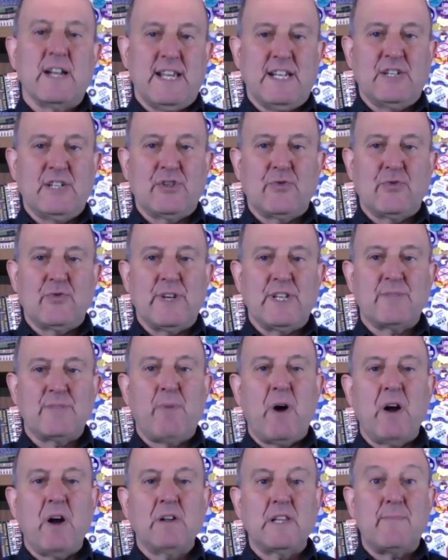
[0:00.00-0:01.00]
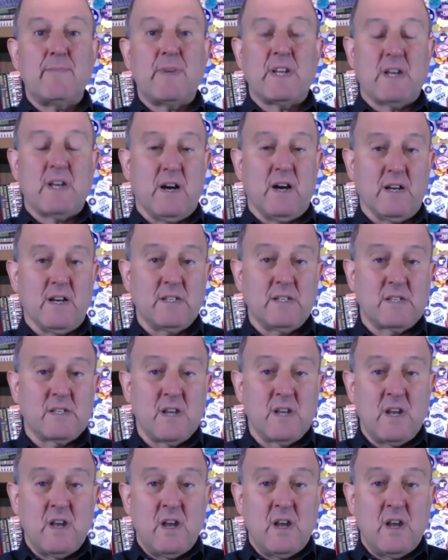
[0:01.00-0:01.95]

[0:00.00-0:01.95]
injuries, partly because